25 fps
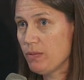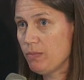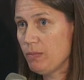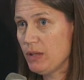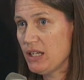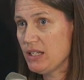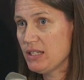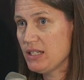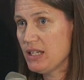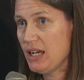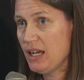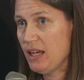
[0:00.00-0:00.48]
and
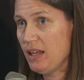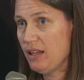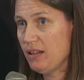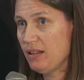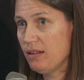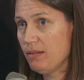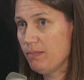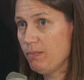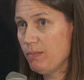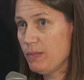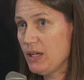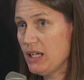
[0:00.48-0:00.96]

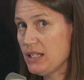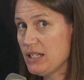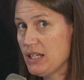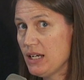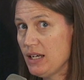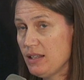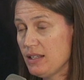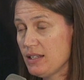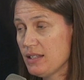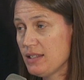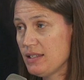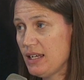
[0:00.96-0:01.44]

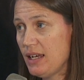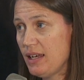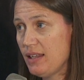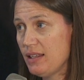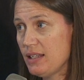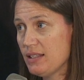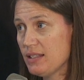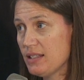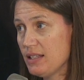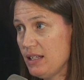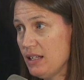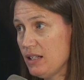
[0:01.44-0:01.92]
maintain the
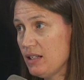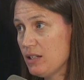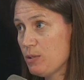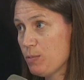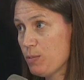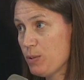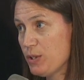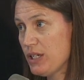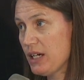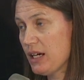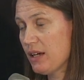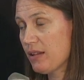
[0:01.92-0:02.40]
sand that's needed to
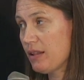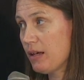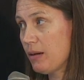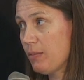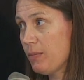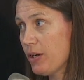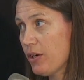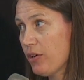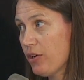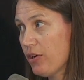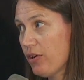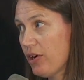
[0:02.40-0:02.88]
protect
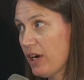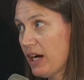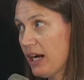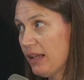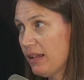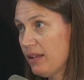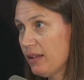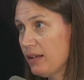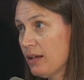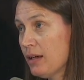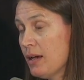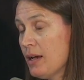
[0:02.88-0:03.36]
that barrier
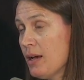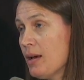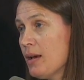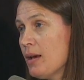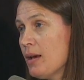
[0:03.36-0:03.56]
island.